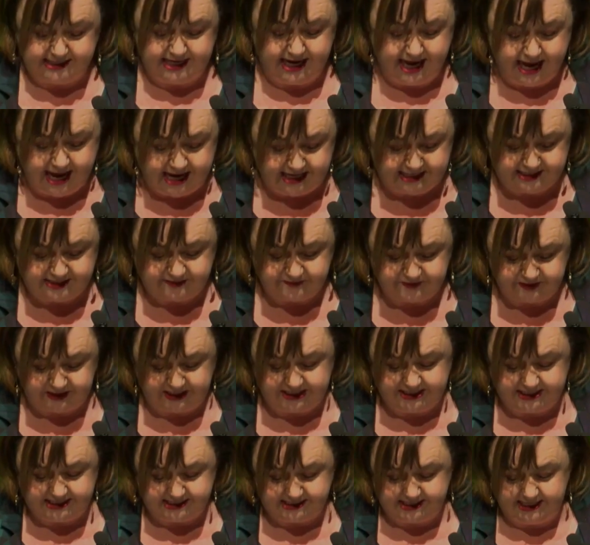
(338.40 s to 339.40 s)
active
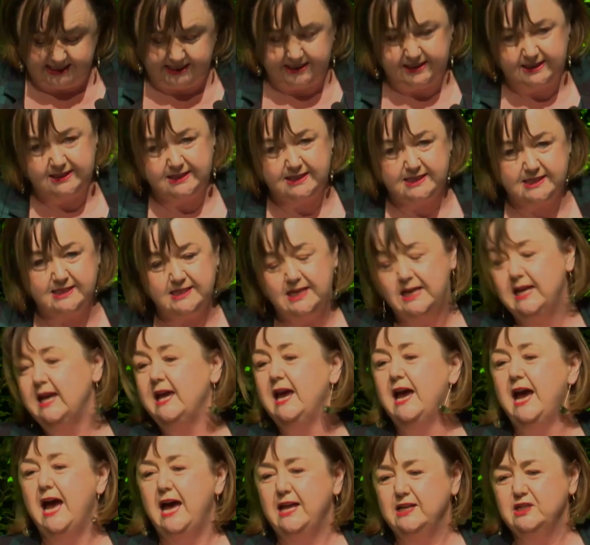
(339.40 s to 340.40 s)
consents
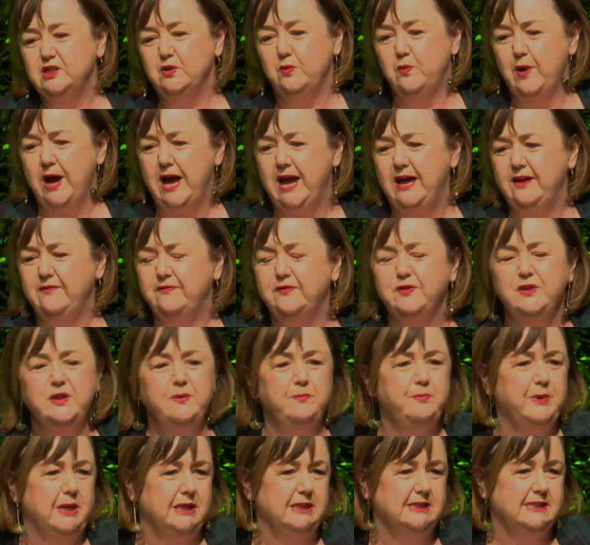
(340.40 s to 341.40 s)
underway for the
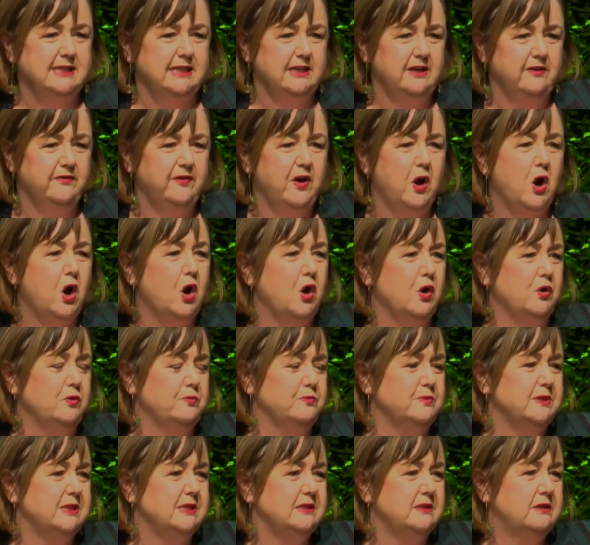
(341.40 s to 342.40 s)
building of
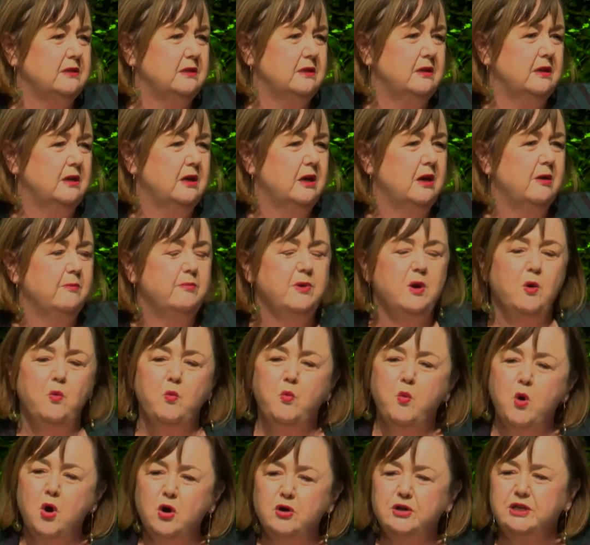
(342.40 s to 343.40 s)
homes. But
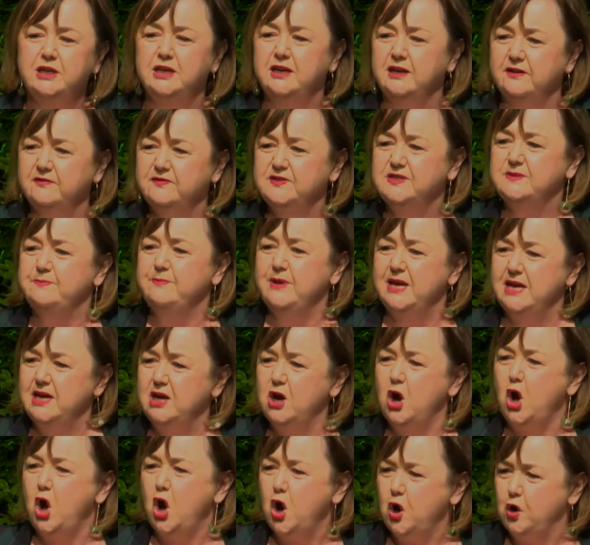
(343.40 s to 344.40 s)
what gives me
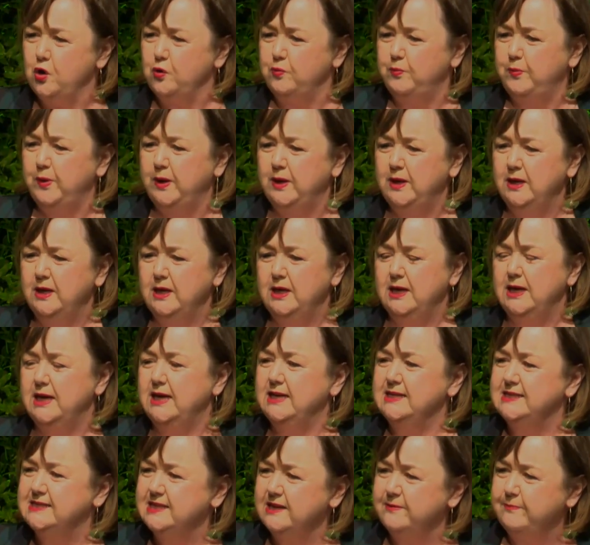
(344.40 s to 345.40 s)
hope
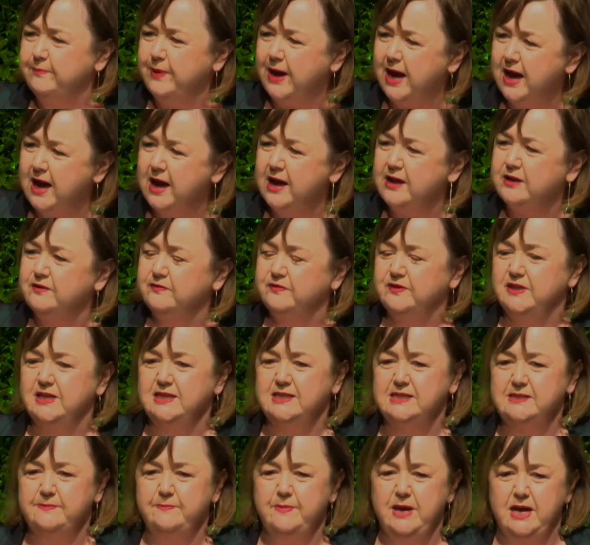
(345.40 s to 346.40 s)
is that part of
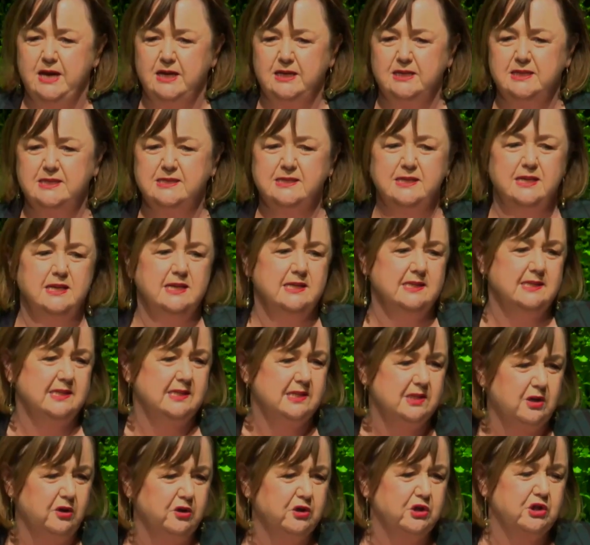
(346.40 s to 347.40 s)
this mix is
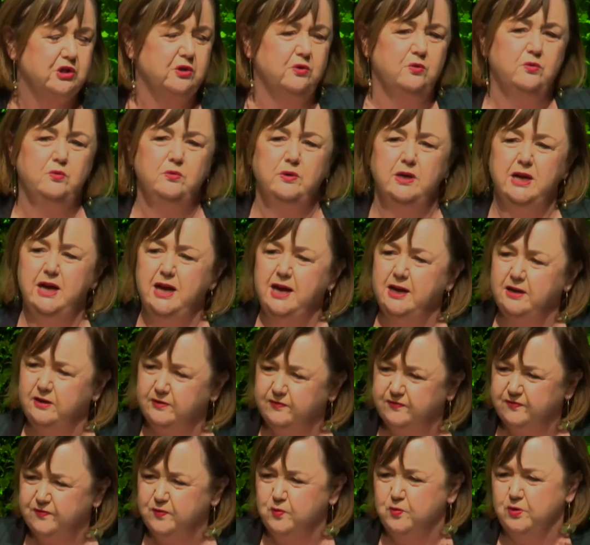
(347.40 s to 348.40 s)
social and
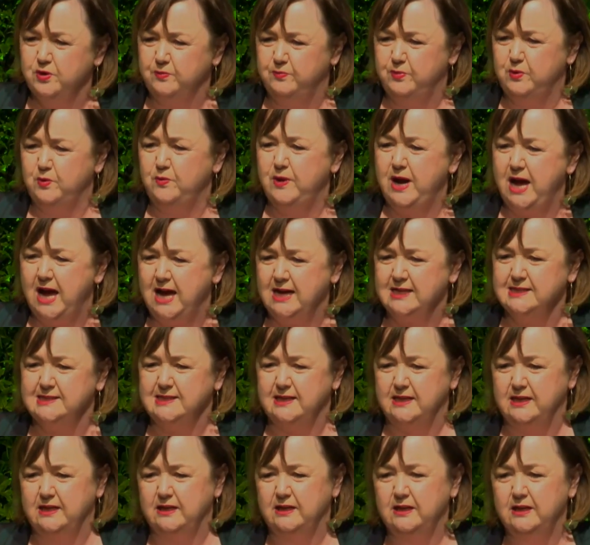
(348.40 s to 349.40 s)
affordable
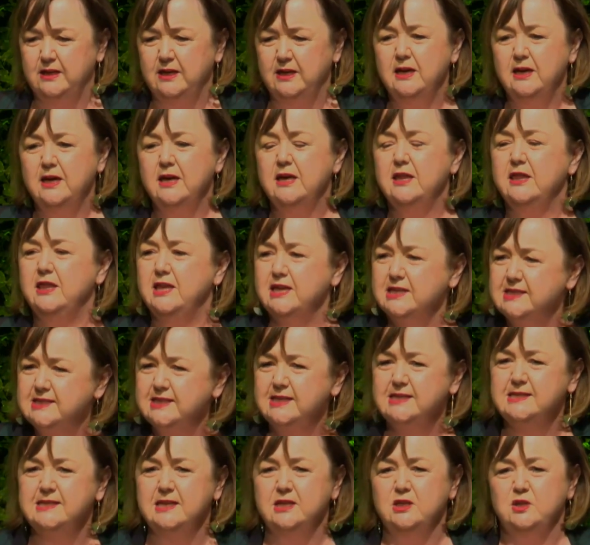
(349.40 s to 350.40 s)
housing. This
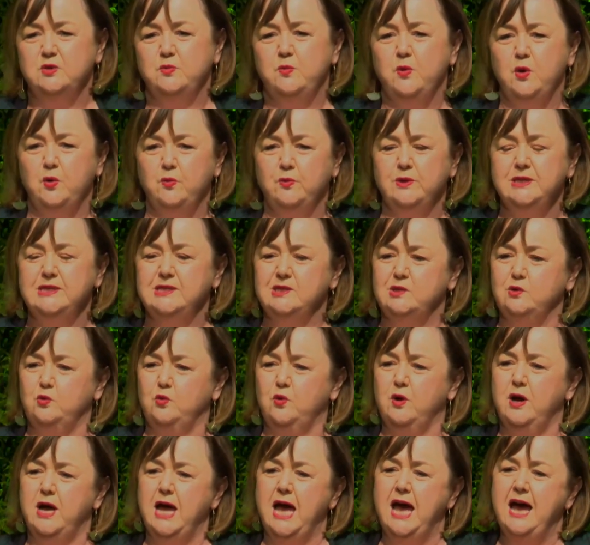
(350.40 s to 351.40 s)
isn't what we
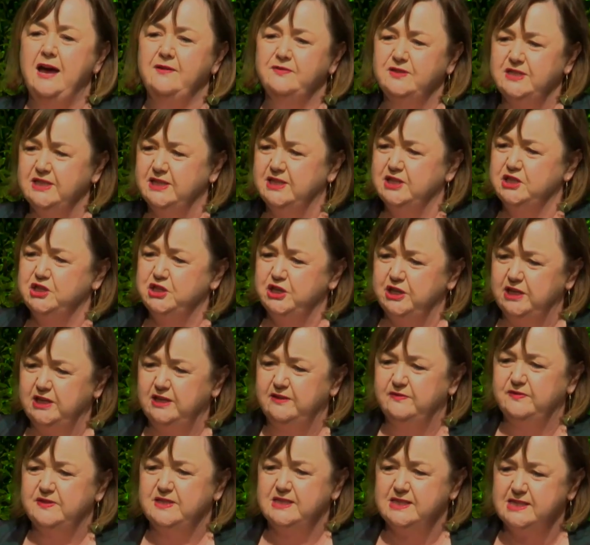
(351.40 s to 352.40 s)
saw after the
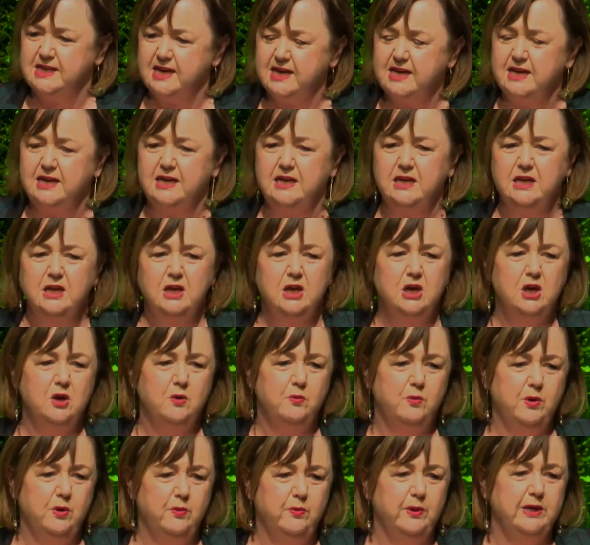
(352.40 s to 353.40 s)
GFC,
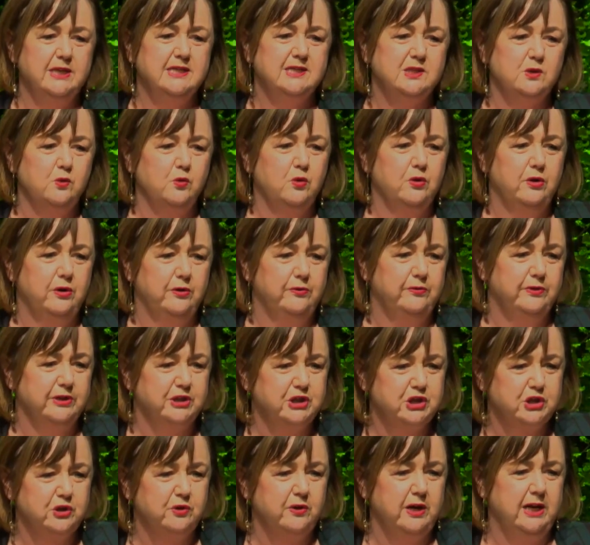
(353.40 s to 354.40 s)
where we saw a
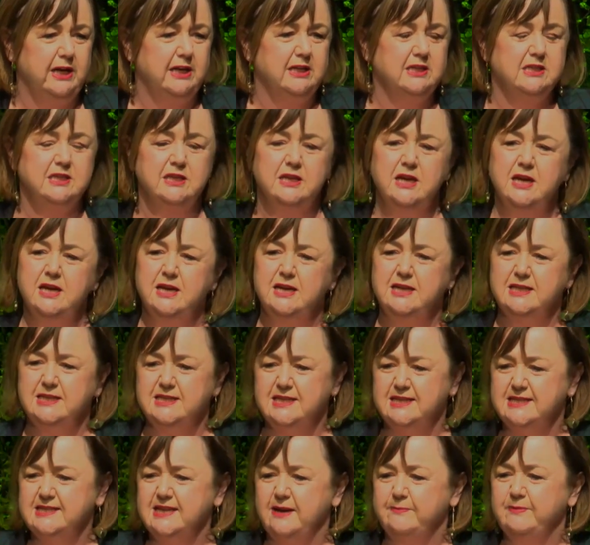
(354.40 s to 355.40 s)
retreat into
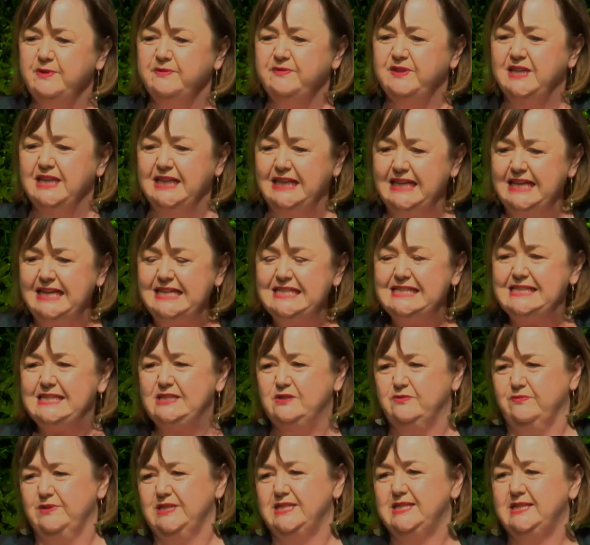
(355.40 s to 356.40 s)
some of the least
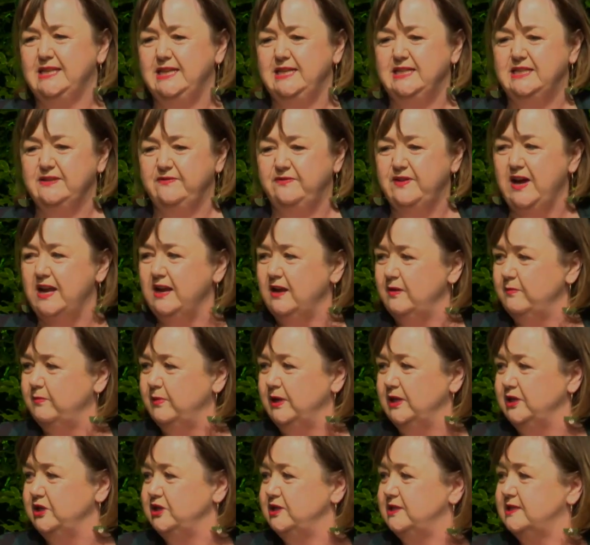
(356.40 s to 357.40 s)
risky
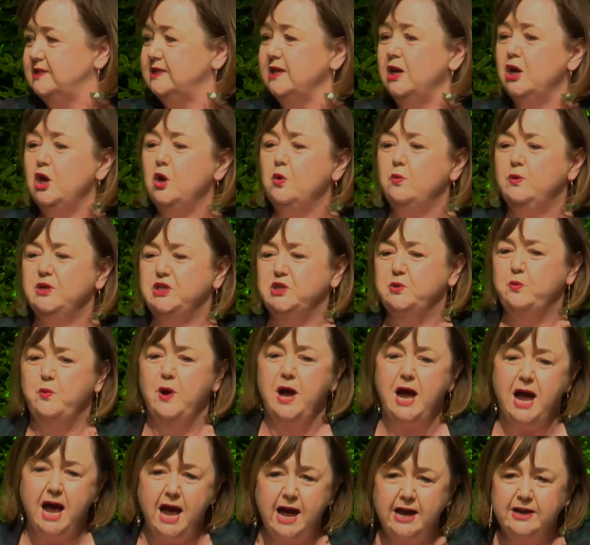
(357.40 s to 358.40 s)
developments, which were
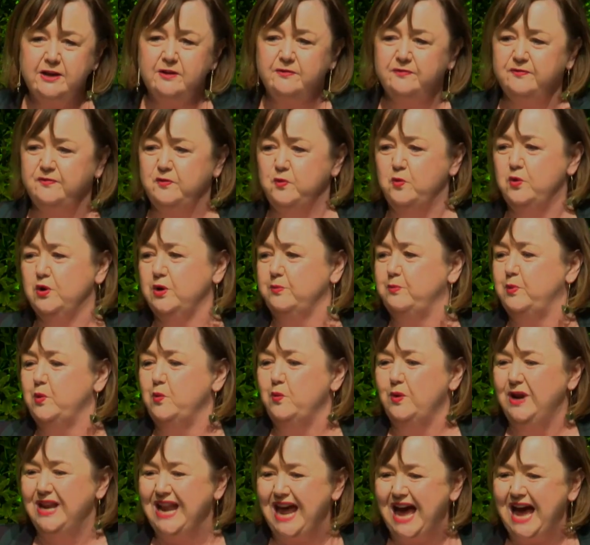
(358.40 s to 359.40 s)

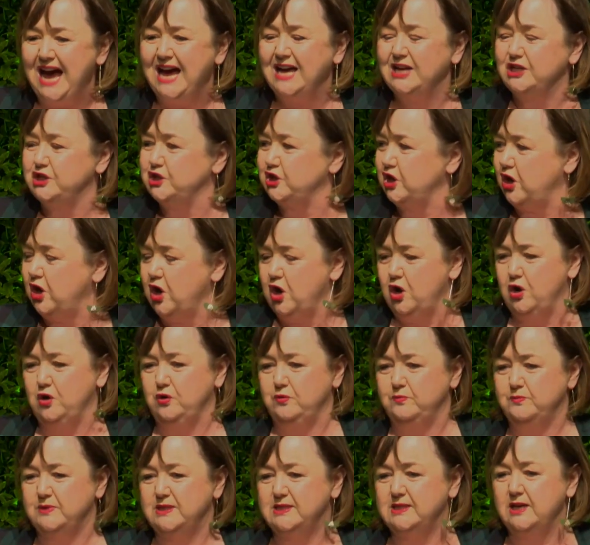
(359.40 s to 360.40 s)
unaffordable large
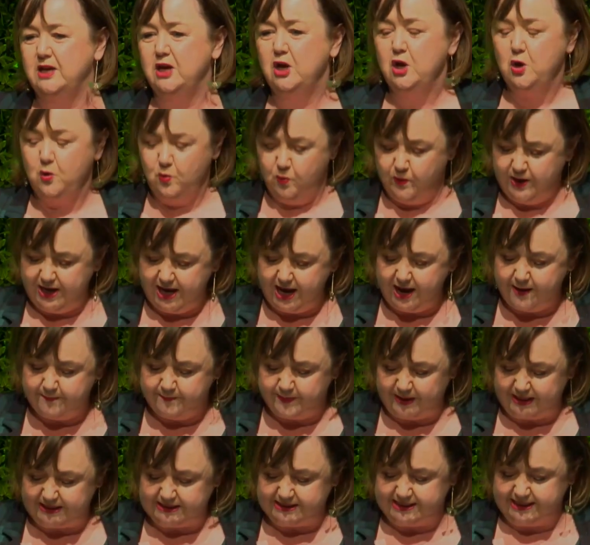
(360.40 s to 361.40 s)
homes. We are
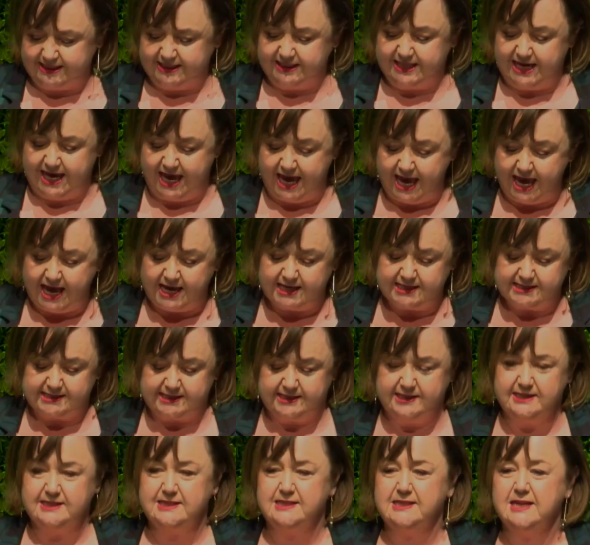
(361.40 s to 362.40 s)
building the
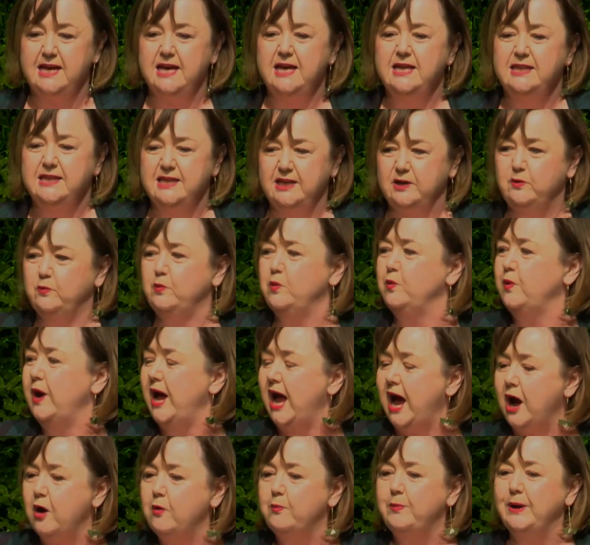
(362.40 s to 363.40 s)
houses that will
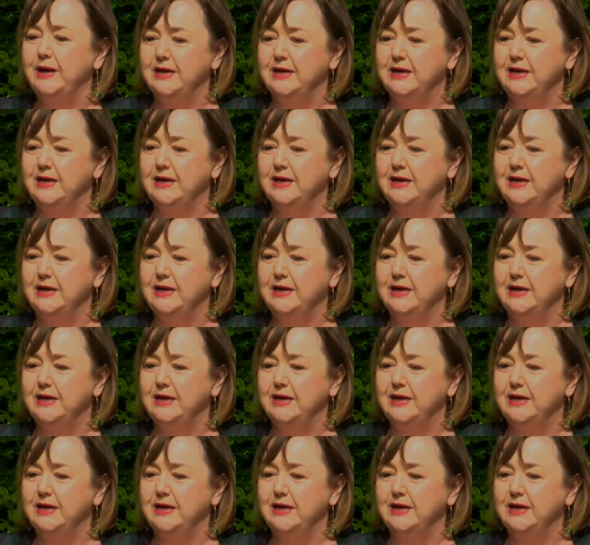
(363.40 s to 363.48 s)
help